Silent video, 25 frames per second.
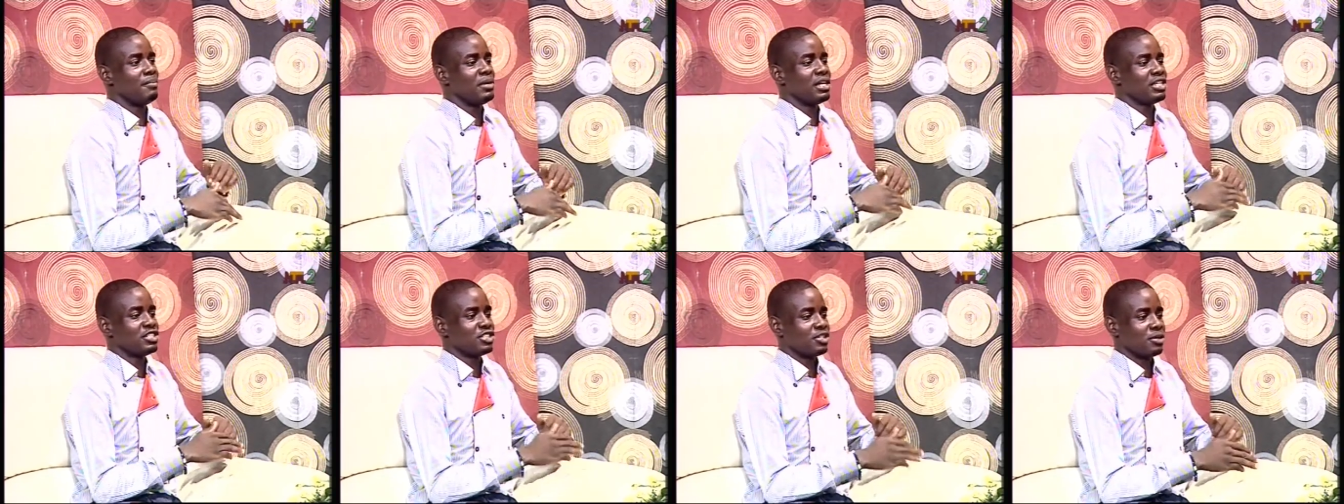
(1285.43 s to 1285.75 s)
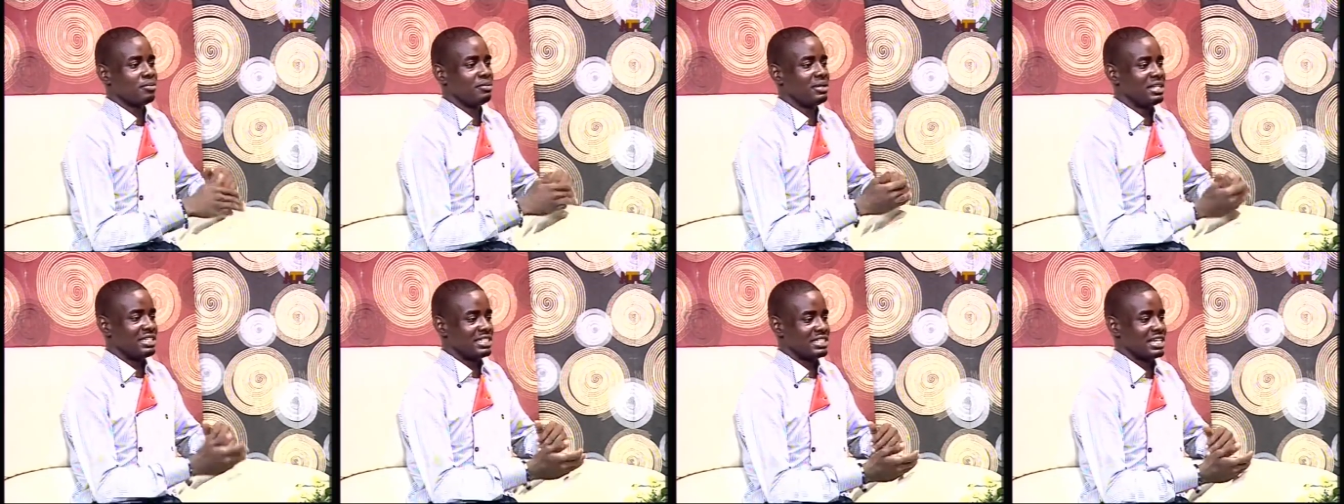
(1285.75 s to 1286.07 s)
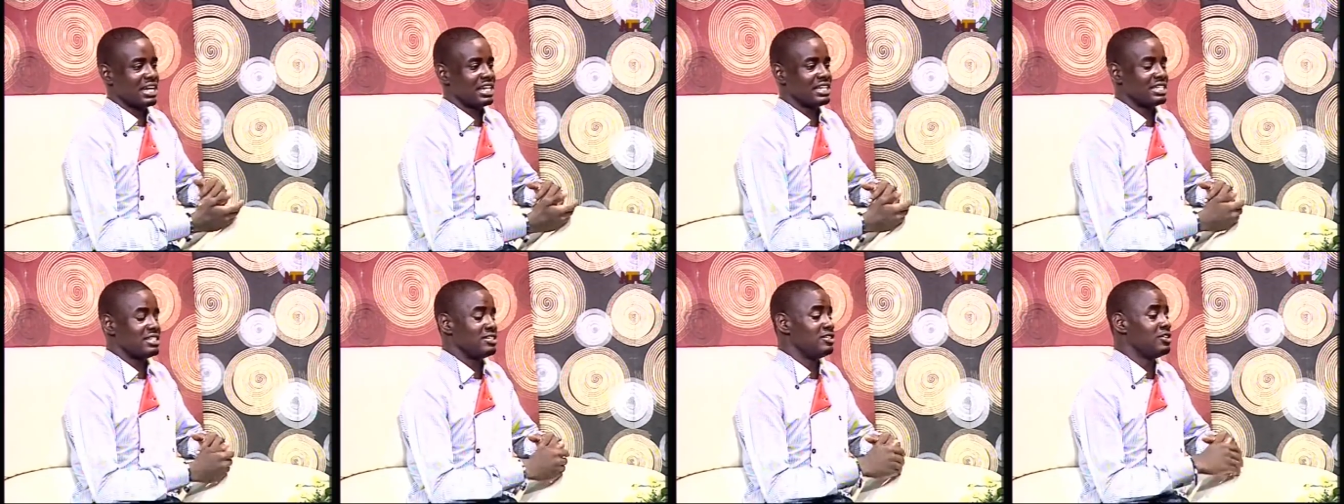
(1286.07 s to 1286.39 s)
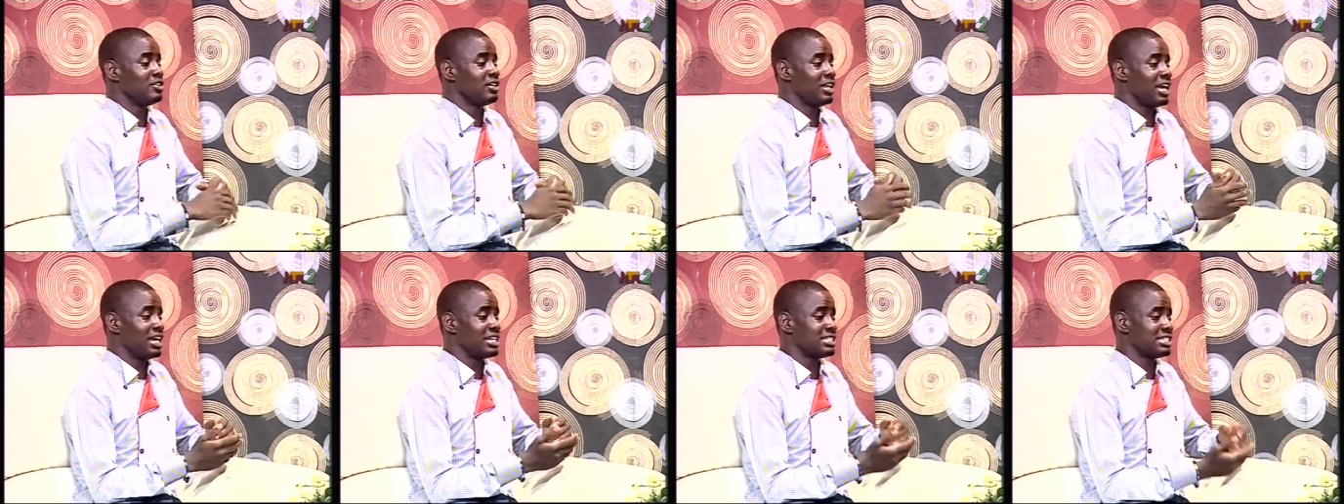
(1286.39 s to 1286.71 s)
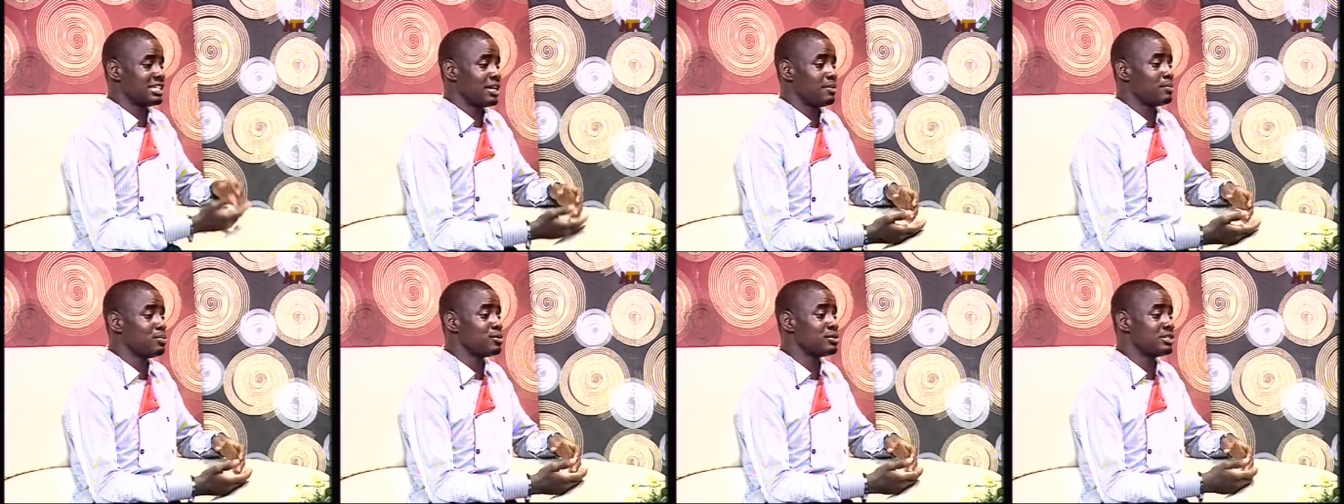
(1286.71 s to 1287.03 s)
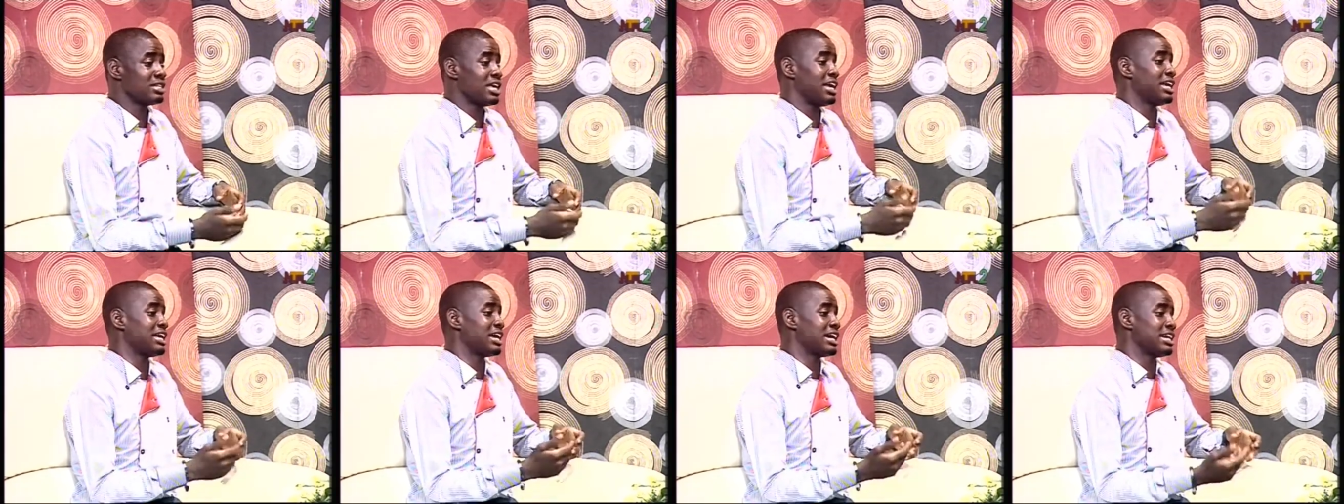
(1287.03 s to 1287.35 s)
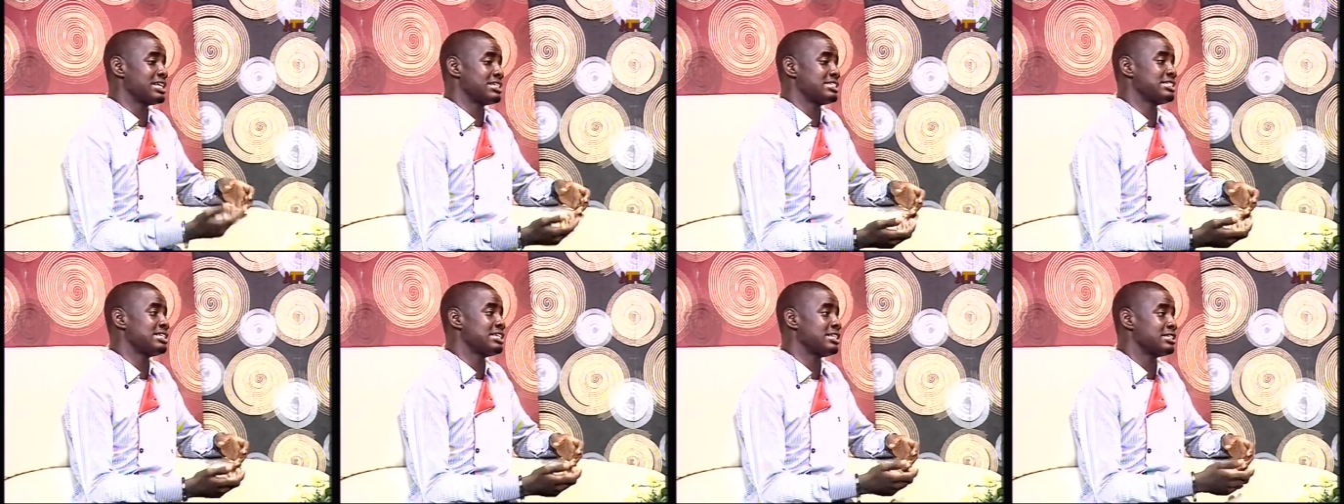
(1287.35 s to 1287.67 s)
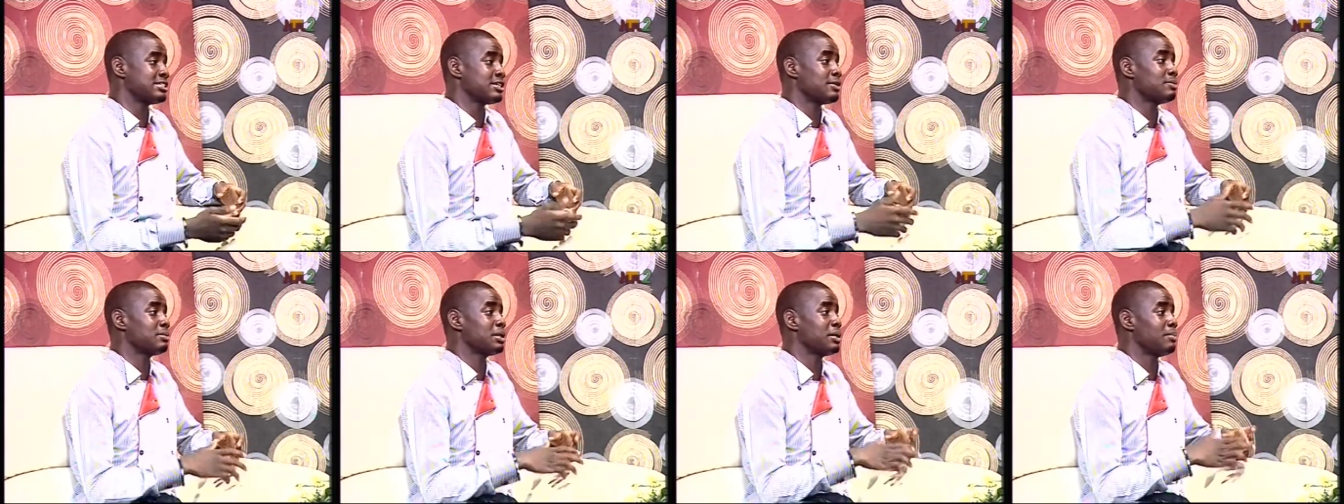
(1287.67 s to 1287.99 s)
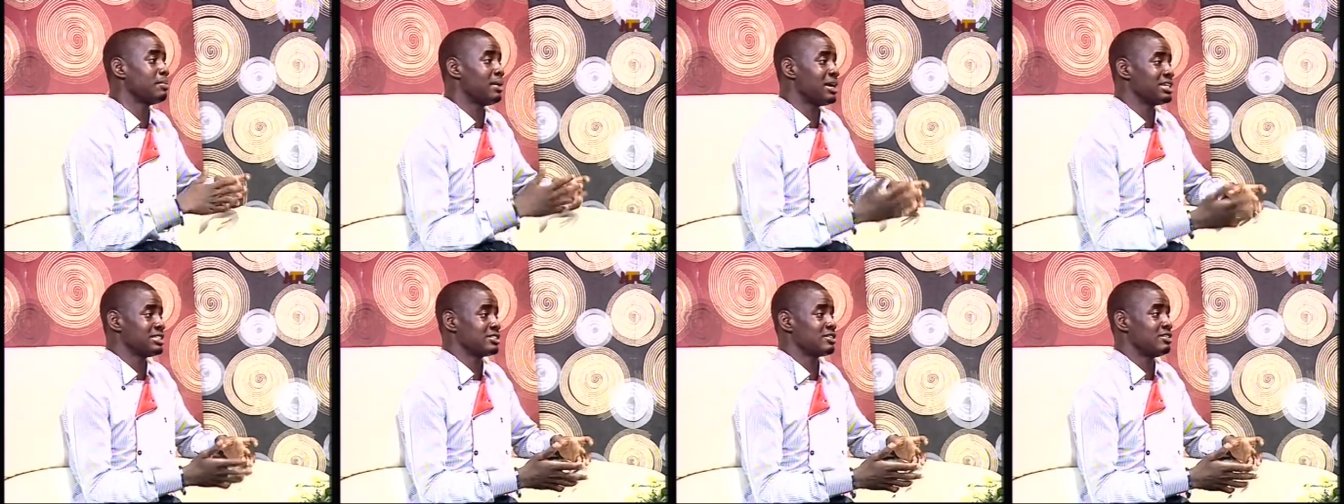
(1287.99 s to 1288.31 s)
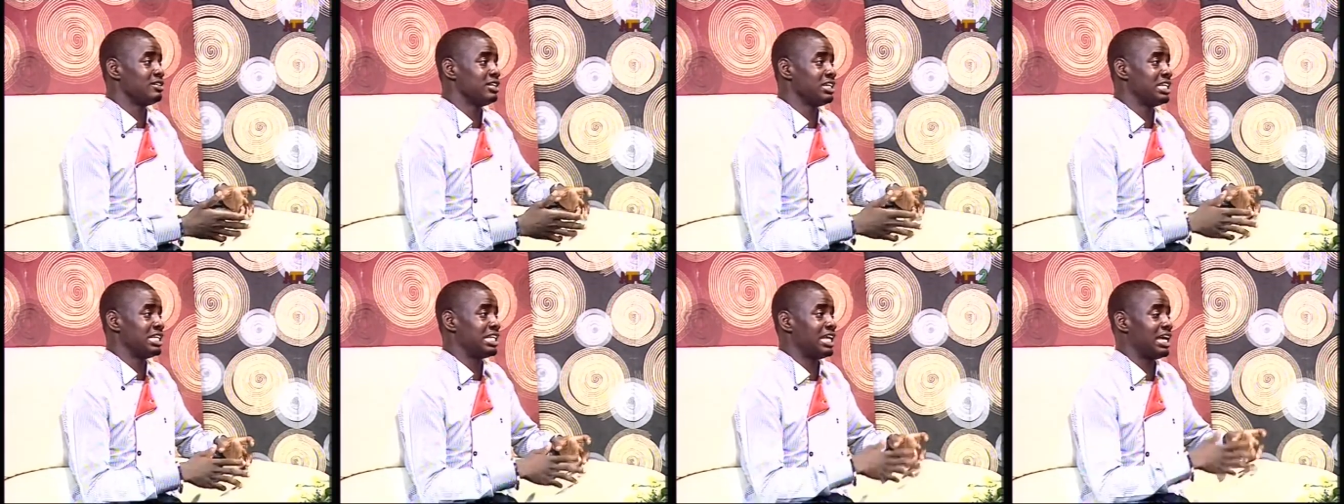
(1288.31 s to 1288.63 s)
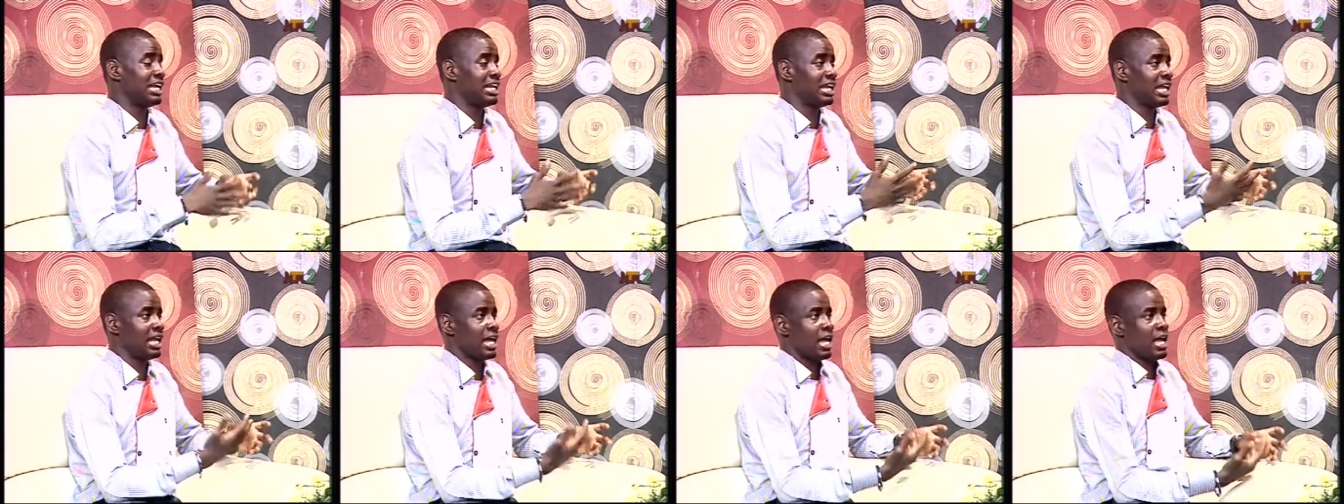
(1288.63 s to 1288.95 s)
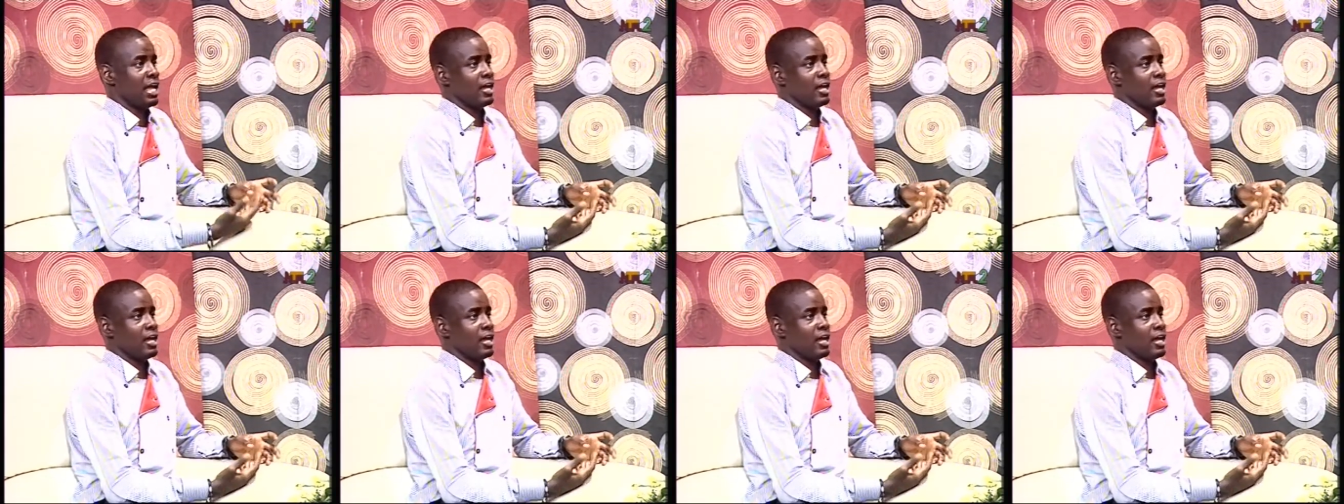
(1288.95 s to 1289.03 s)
make some designs you know like samples that i can see something masculine that